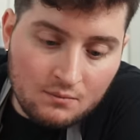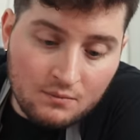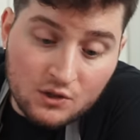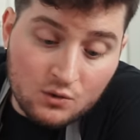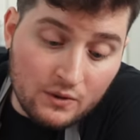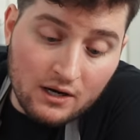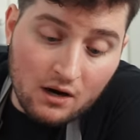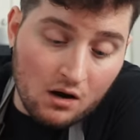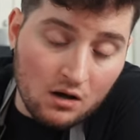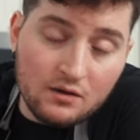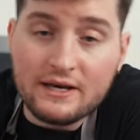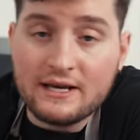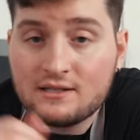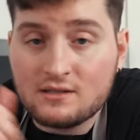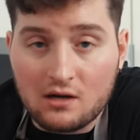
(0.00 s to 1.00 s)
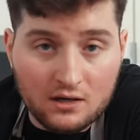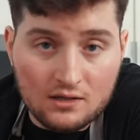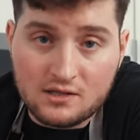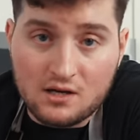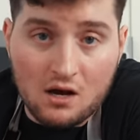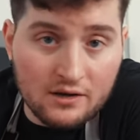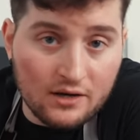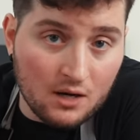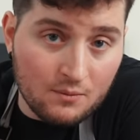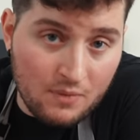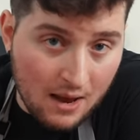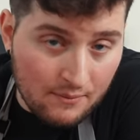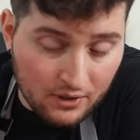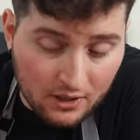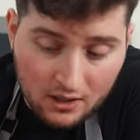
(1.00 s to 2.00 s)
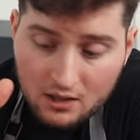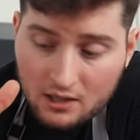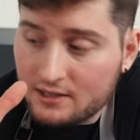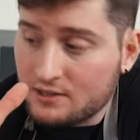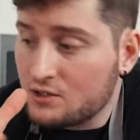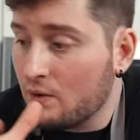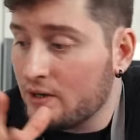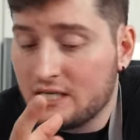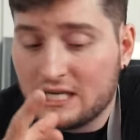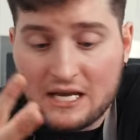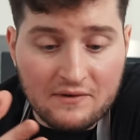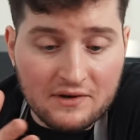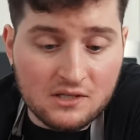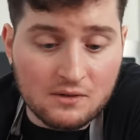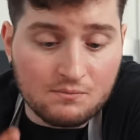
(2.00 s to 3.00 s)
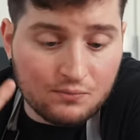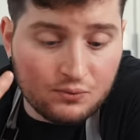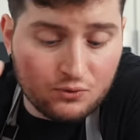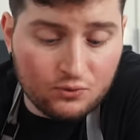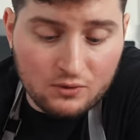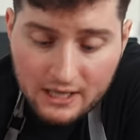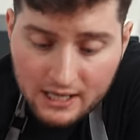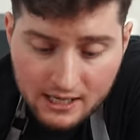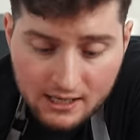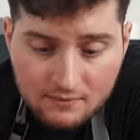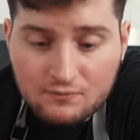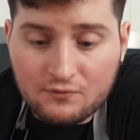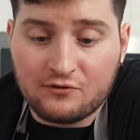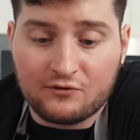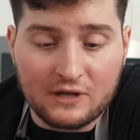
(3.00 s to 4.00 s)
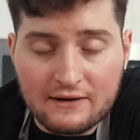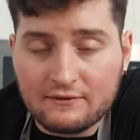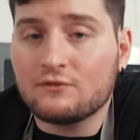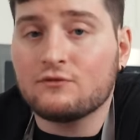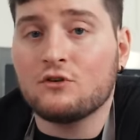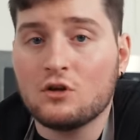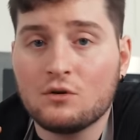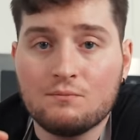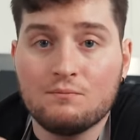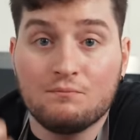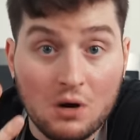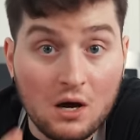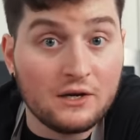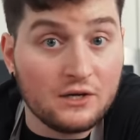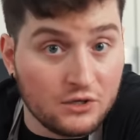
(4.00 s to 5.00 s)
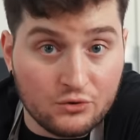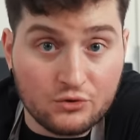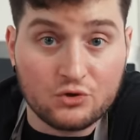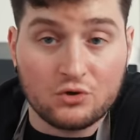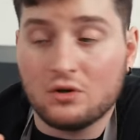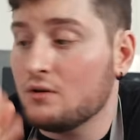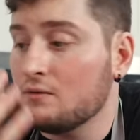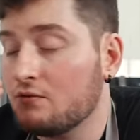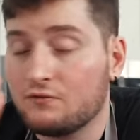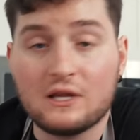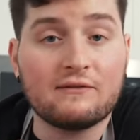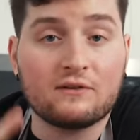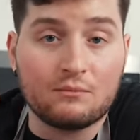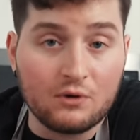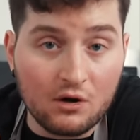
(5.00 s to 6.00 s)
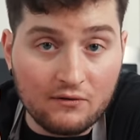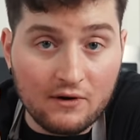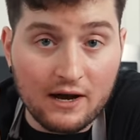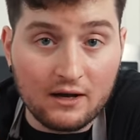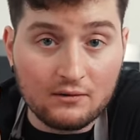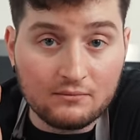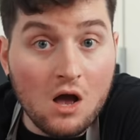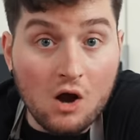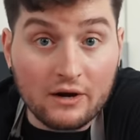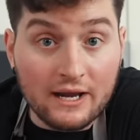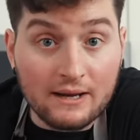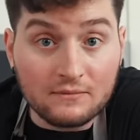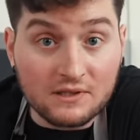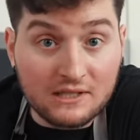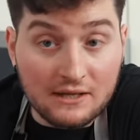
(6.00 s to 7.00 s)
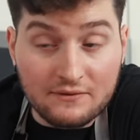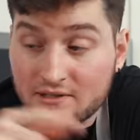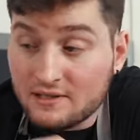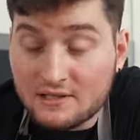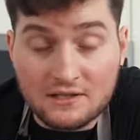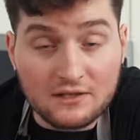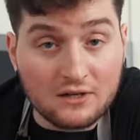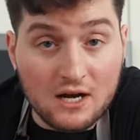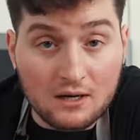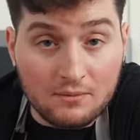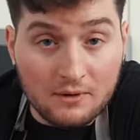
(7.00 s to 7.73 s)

Between all this, our salt and our pepper, it's going to give us a pretty flavorful but neutral flavor profile. Okay, let's get these things in the crock